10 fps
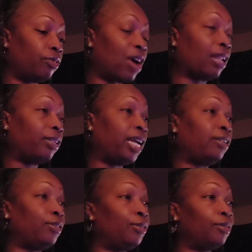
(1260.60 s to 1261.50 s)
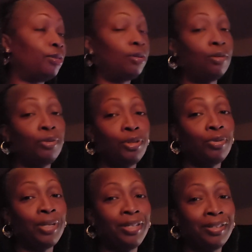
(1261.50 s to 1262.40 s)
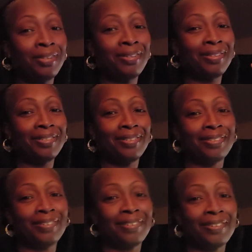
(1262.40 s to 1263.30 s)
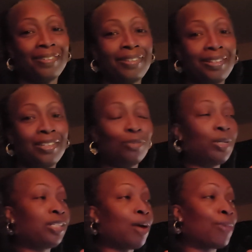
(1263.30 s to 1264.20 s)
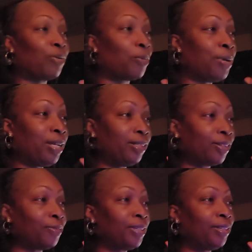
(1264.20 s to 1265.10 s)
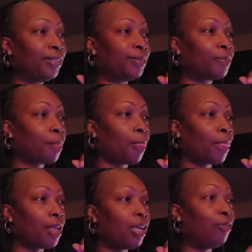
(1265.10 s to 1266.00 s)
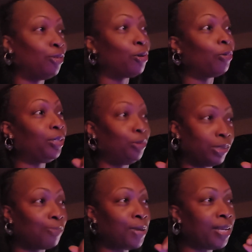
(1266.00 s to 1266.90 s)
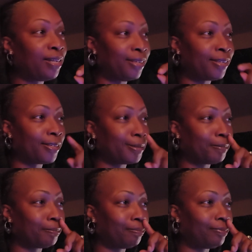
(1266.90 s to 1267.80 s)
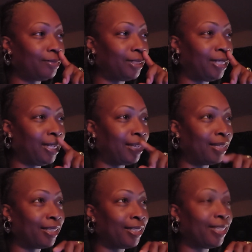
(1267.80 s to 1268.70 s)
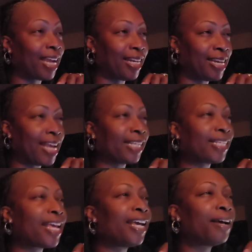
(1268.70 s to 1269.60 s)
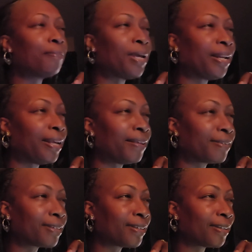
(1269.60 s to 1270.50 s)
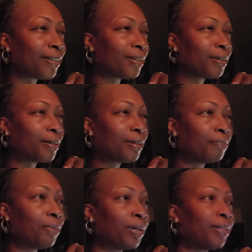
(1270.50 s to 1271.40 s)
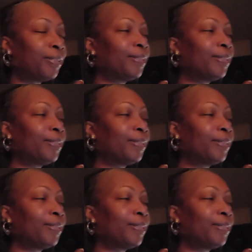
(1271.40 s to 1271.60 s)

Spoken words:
validating who you is, because we ain't talking about no pennies over here, even though we using pennies. You did? Name nasty pennies, but